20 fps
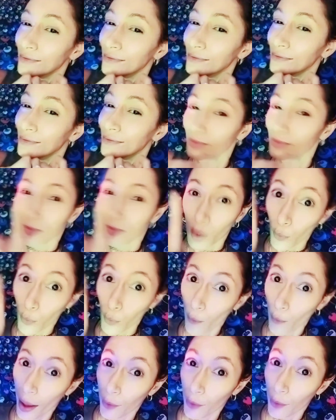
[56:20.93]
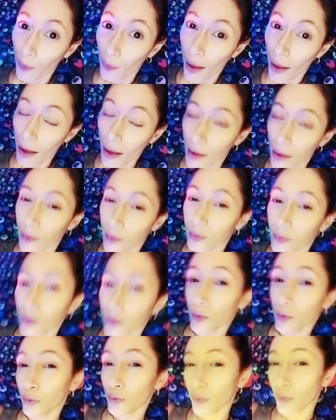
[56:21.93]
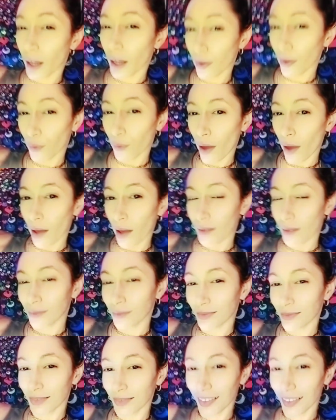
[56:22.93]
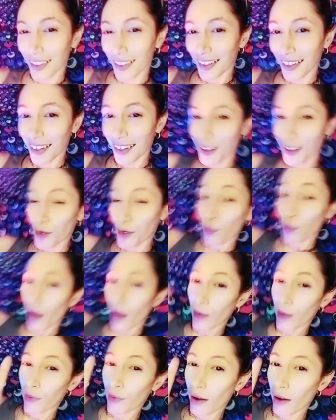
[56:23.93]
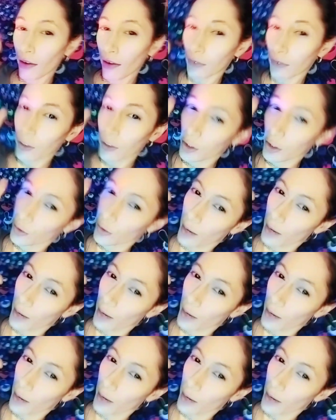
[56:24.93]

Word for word: Red rum, red rum, red rover, red